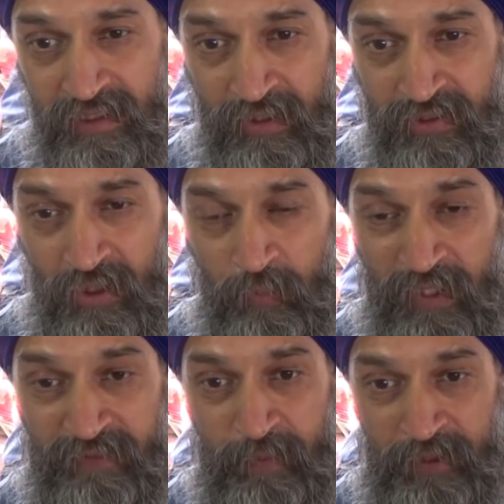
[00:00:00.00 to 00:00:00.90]
You know, so we
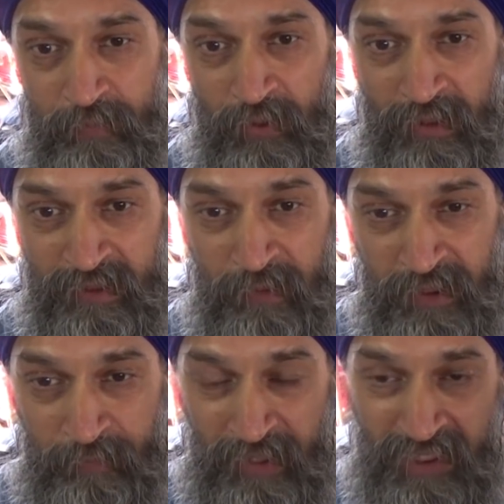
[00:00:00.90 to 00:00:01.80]
have special programs,
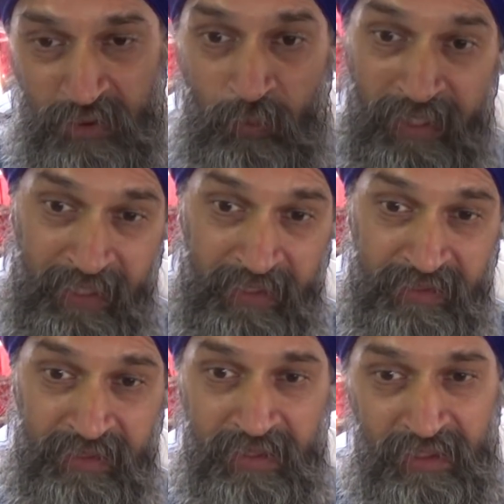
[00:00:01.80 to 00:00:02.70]
special prayers,
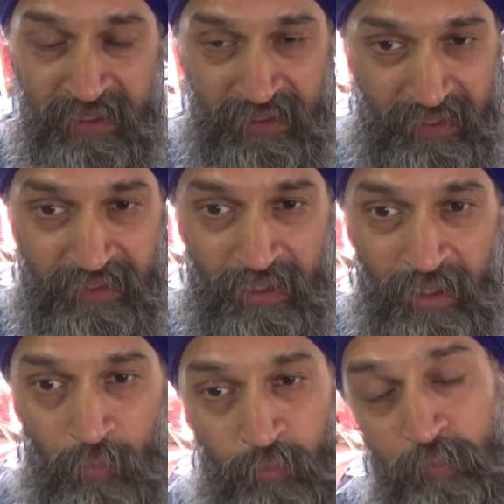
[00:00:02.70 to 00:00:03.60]
weddings, and
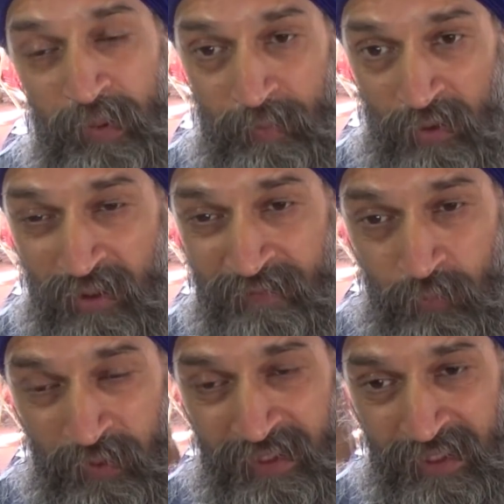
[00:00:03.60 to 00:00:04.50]
people are off at
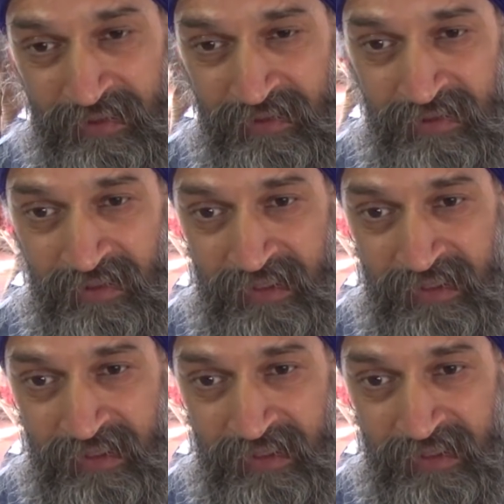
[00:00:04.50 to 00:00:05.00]
the weekends.